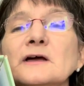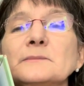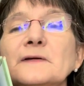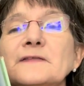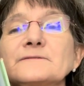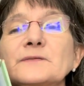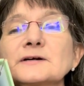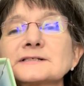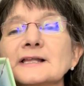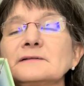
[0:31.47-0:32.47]
But the
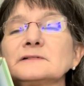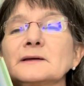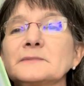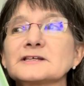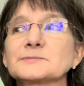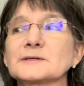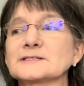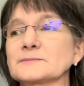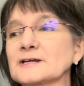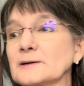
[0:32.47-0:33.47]
first level, I'm going to spend
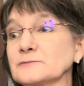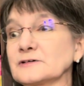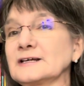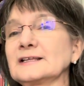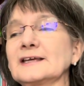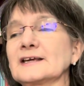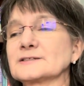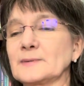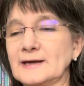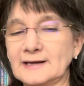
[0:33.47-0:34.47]
some time really
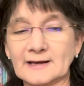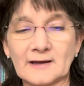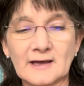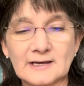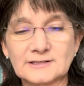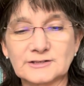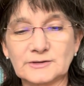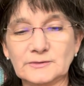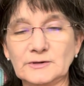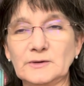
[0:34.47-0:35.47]
explaining to
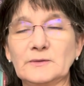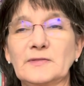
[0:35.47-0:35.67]
you.